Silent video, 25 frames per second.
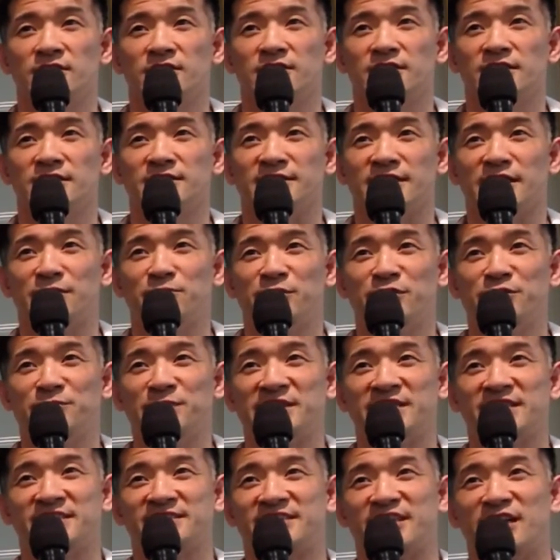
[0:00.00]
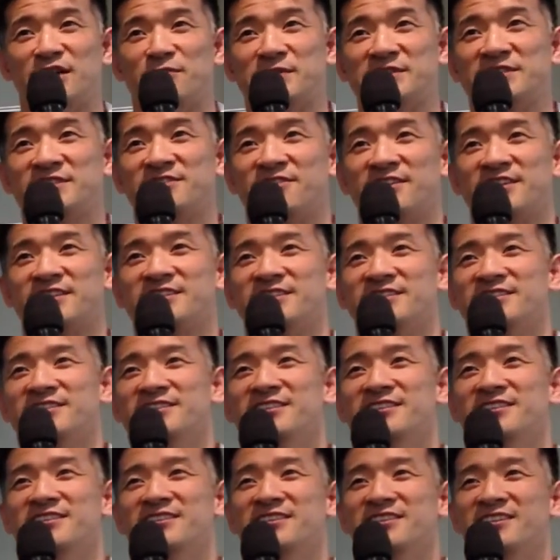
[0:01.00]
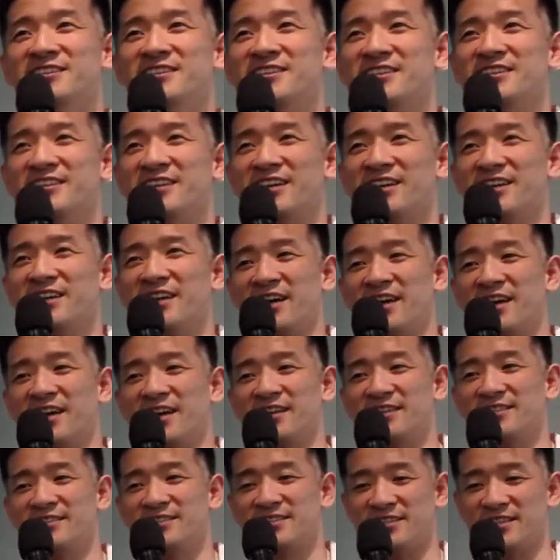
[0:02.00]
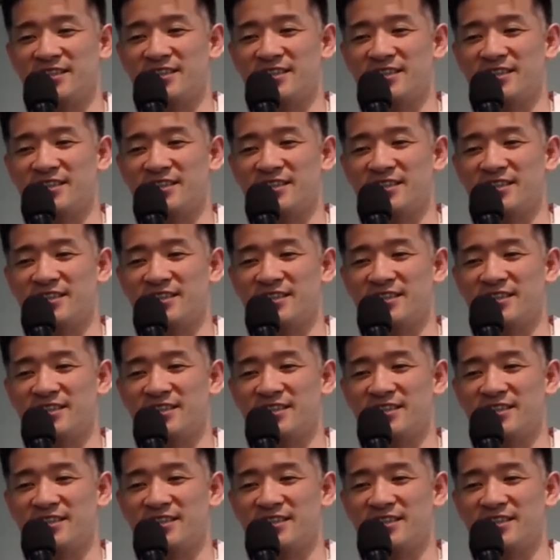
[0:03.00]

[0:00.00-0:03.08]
Yes, mruby has garbage collection. Yeah, and